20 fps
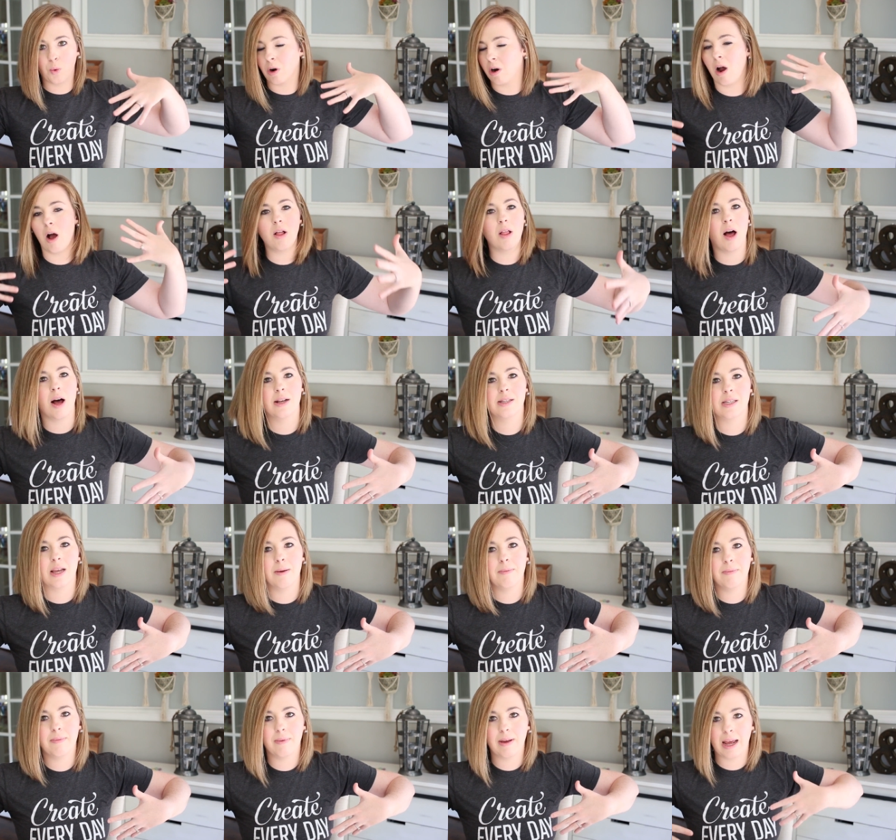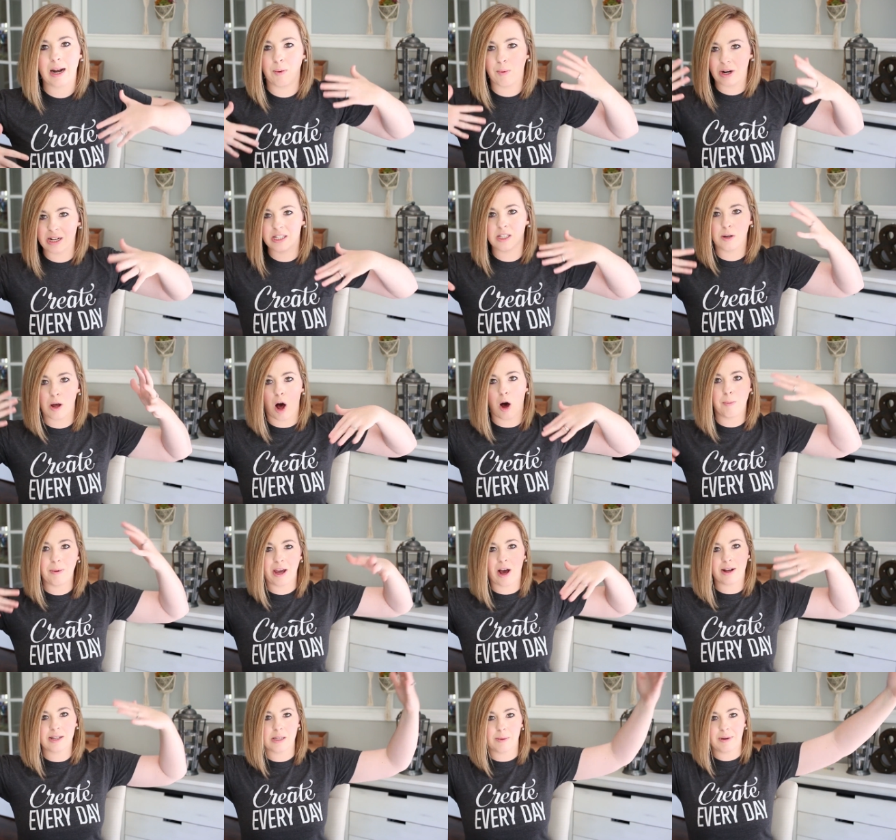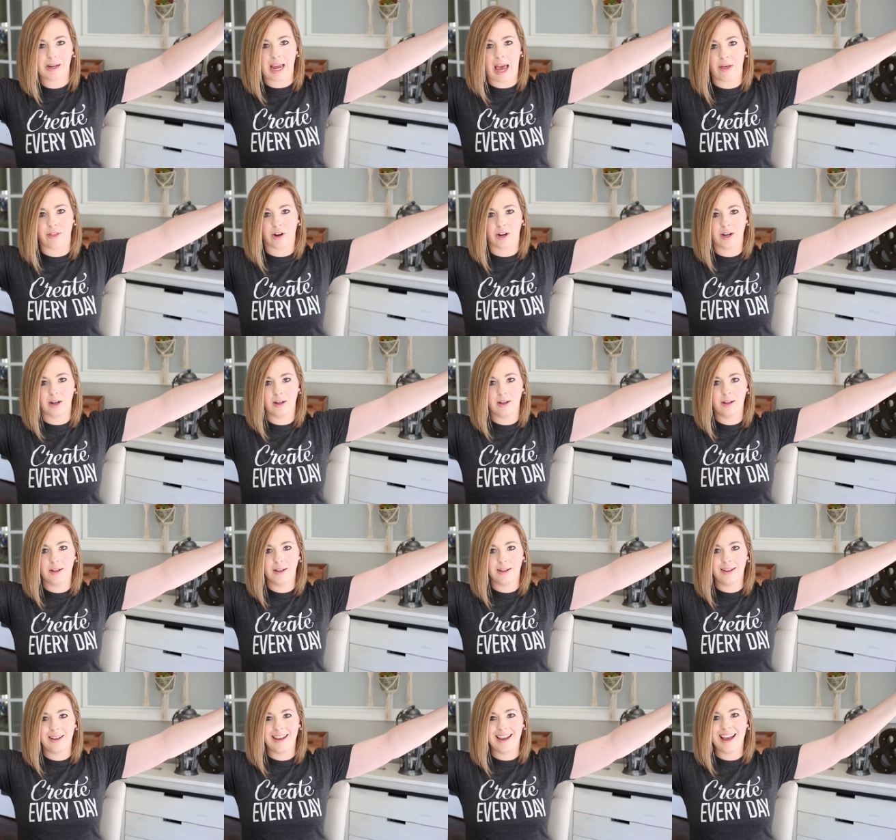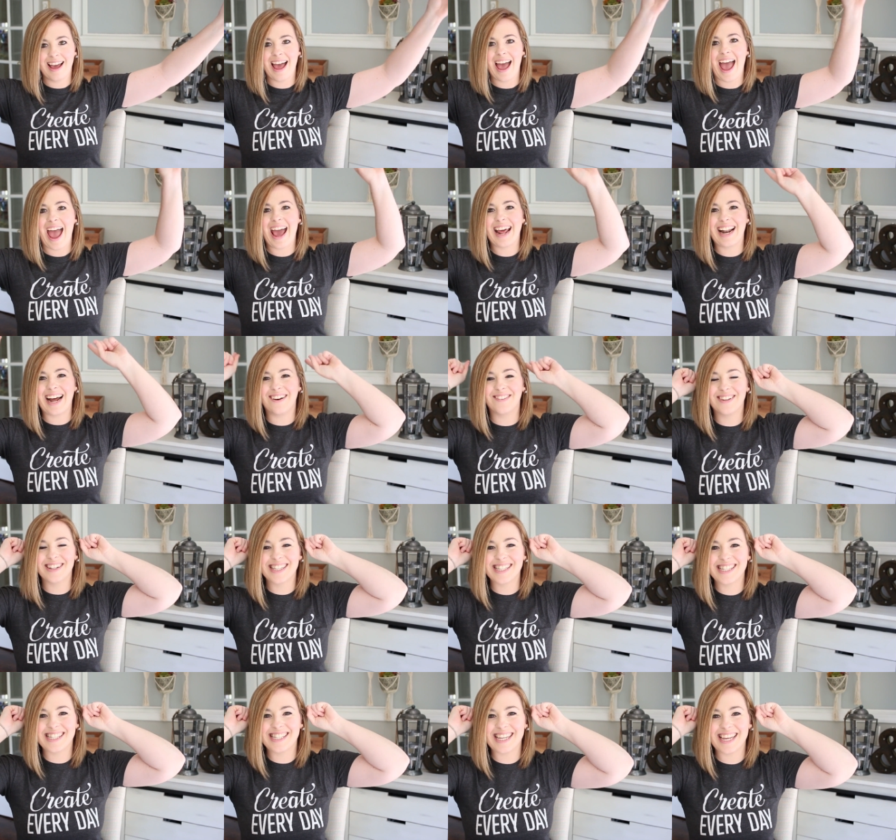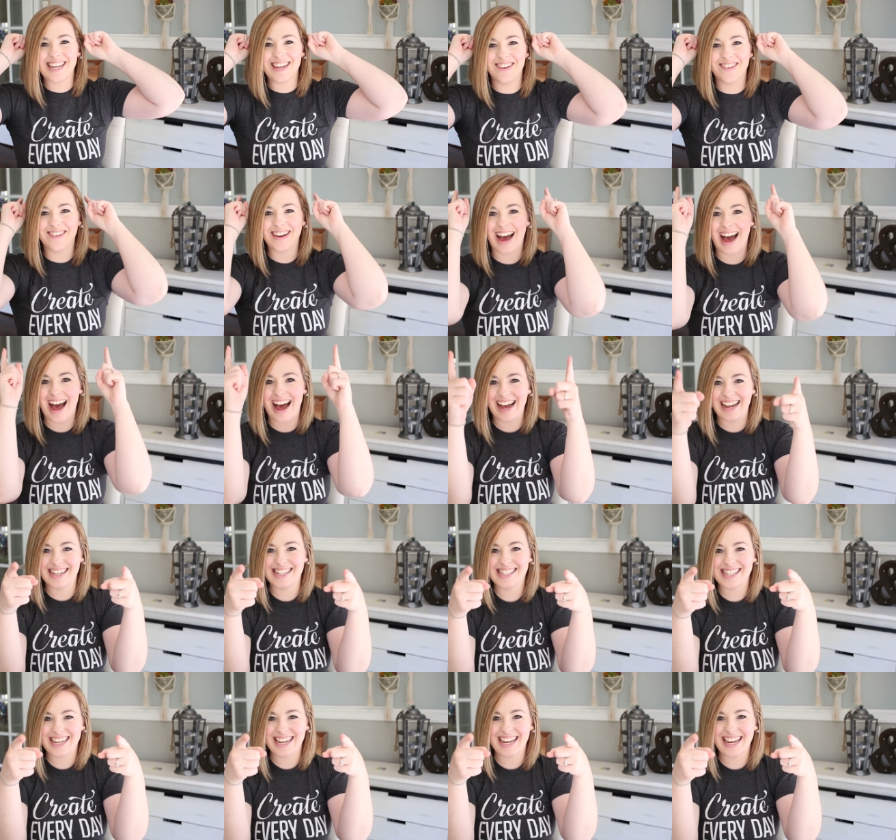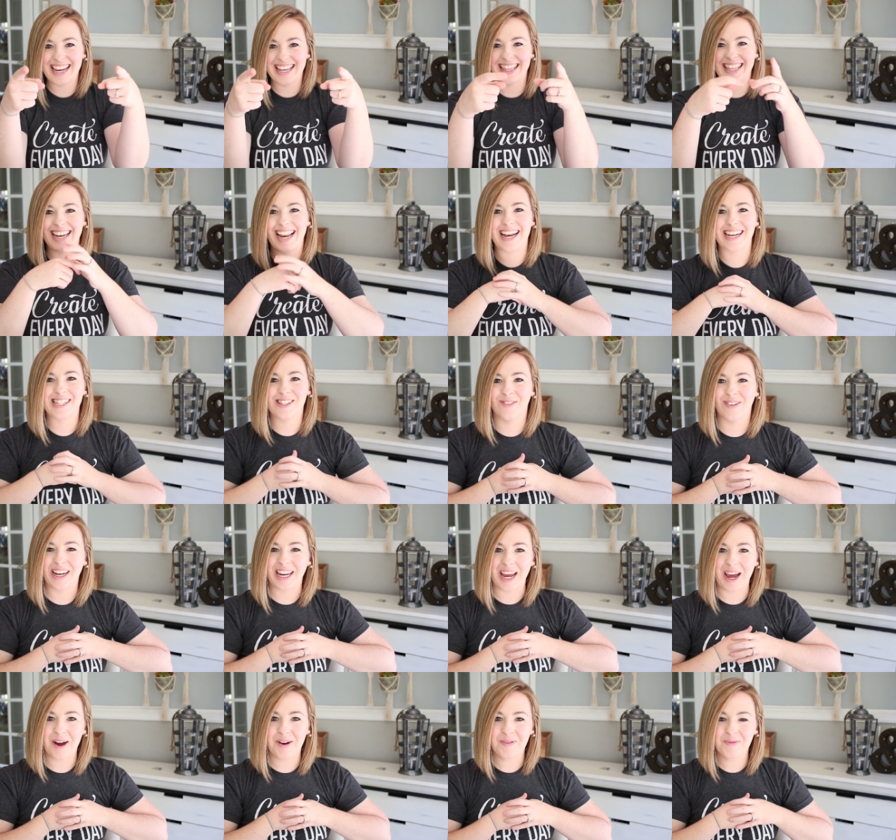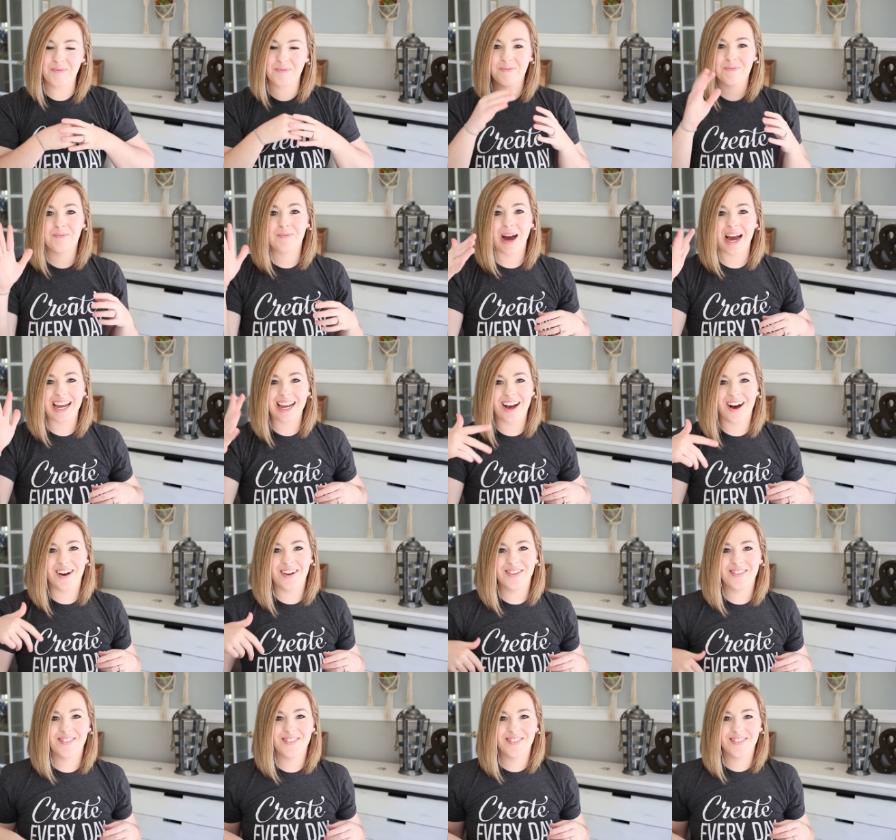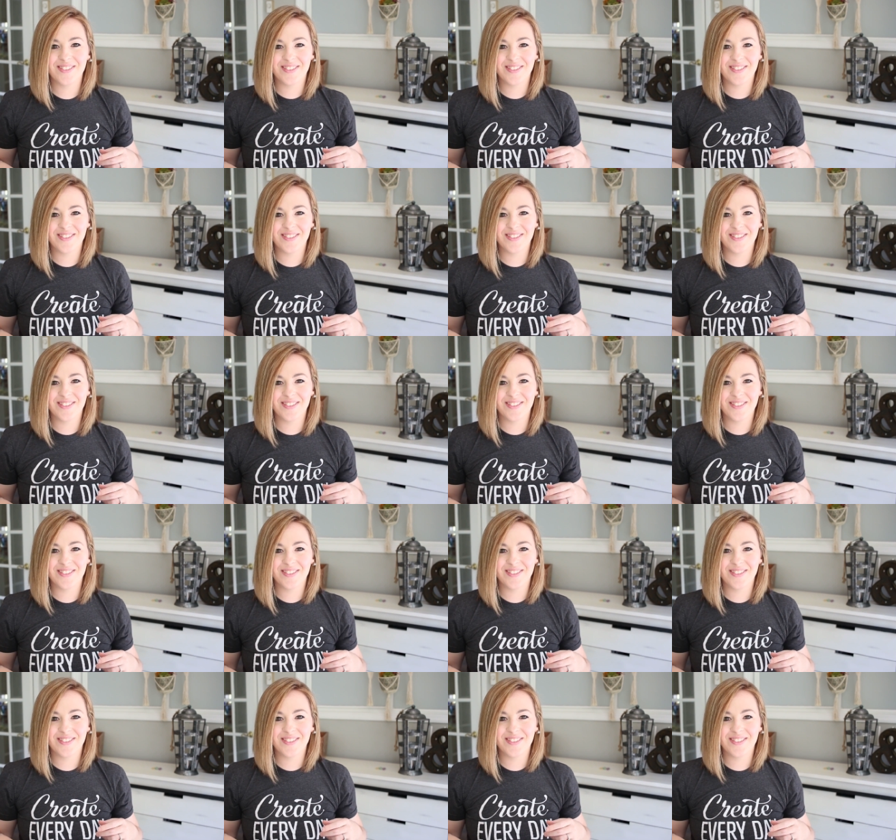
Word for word: we're all awesome, and I want us to all be awesome together. And I will see you guys in the next video. Bye, y'all.